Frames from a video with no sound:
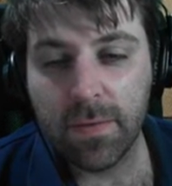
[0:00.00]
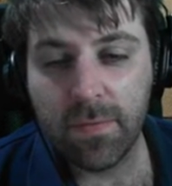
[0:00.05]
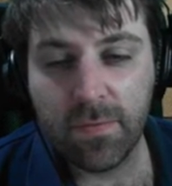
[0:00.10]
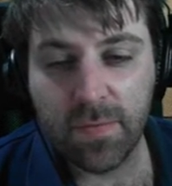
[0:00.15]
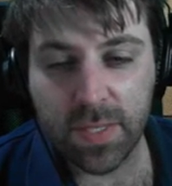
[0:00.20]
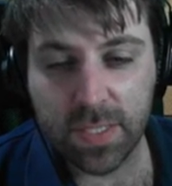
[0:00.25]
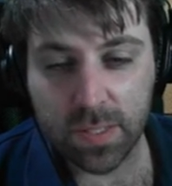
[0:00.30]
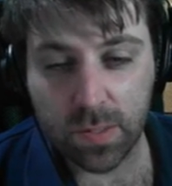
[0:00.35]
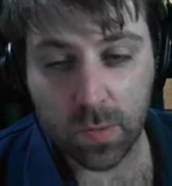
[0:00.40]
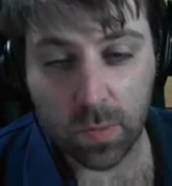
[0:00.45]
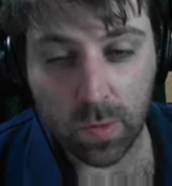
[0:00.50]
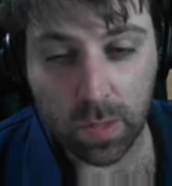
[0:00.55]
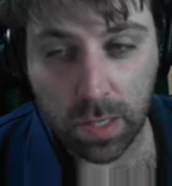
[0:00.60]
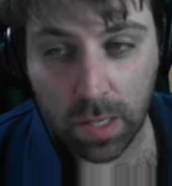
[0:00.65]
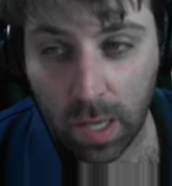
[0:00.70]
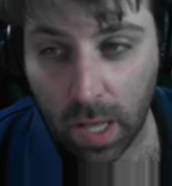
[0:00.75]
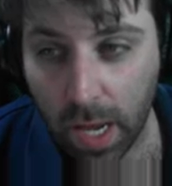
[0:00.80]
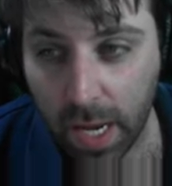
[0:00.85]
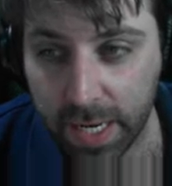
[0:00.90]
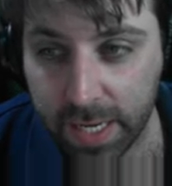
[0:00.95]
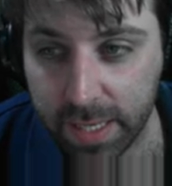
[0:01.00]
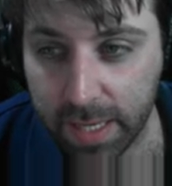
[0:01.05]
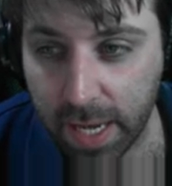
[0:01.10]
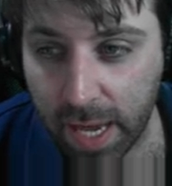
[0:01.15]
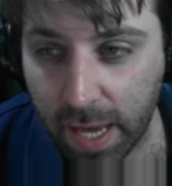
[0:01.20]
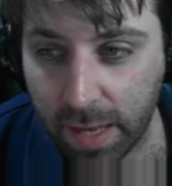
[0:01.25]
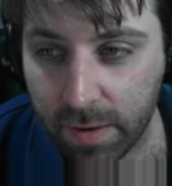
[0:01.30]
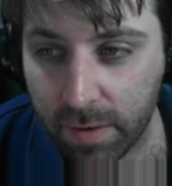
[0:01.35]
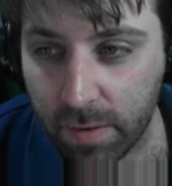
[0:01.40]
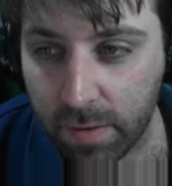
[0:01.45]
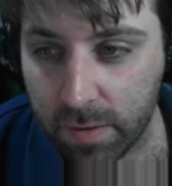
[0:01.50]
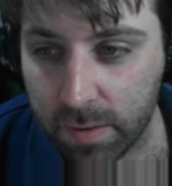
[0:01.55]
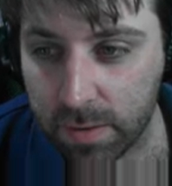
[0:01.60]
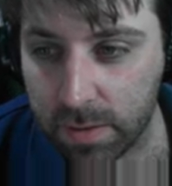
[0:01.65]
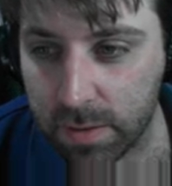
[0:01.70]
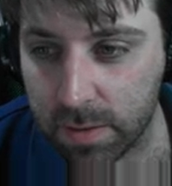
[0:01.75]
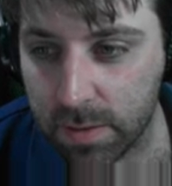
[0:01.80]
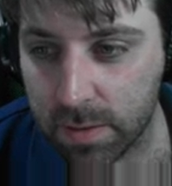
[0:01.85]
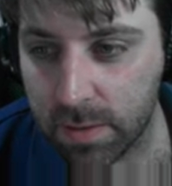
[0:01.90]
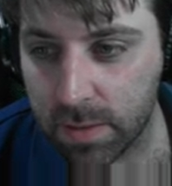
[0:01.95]
physical lighting
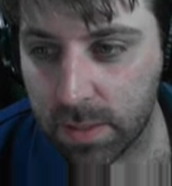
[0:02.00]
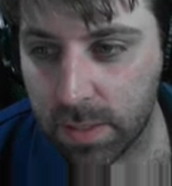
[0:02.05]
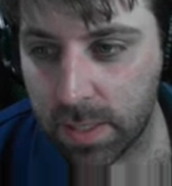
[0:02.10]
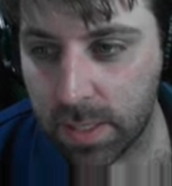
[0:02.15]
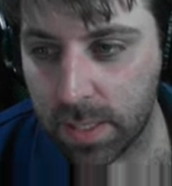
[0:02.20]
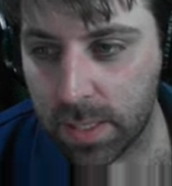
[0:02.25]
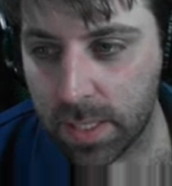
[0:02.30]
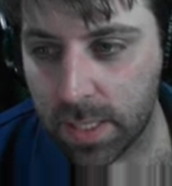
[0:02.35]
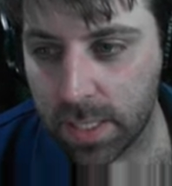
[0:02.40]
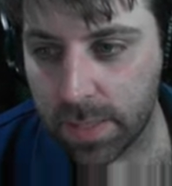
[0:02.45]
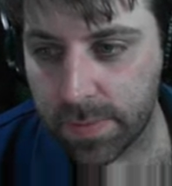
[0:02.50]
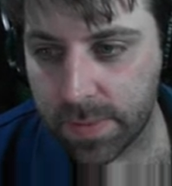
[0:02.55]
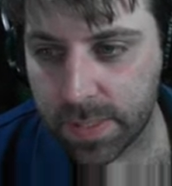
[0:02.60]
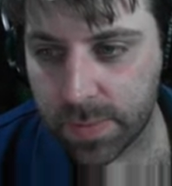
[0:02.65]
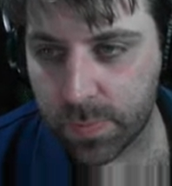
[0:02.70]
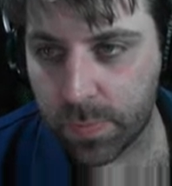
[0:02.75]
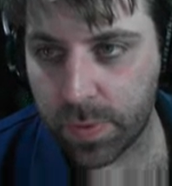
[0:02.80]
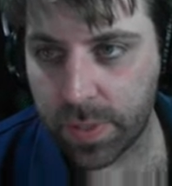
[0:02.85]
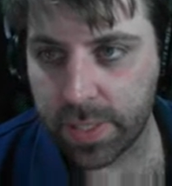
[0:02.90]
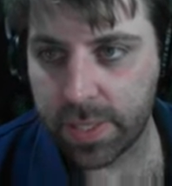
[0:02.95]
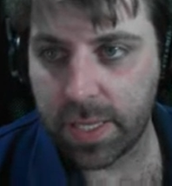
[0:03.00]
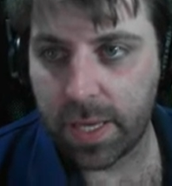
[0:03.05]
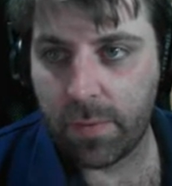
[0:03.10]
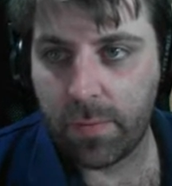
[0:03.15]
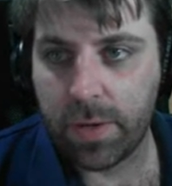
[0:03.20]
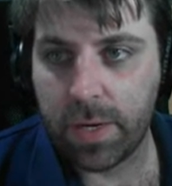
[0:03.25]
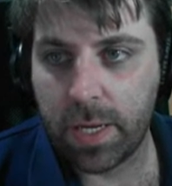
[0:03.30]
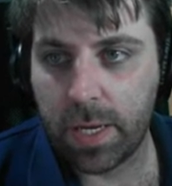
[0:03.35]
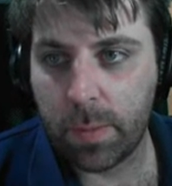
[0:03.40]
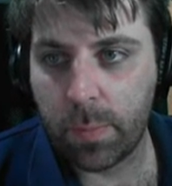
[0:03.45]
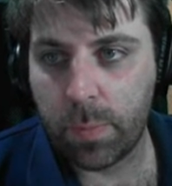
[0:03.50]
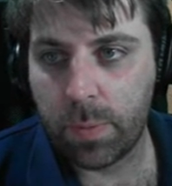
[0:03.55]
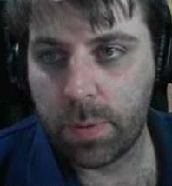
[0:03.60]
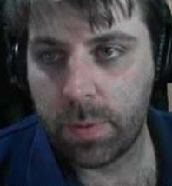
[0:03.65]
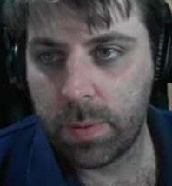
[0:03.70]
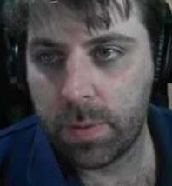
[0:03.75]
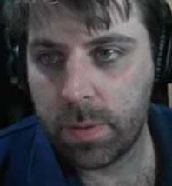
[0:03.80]
add-on. Let me just bring that one up.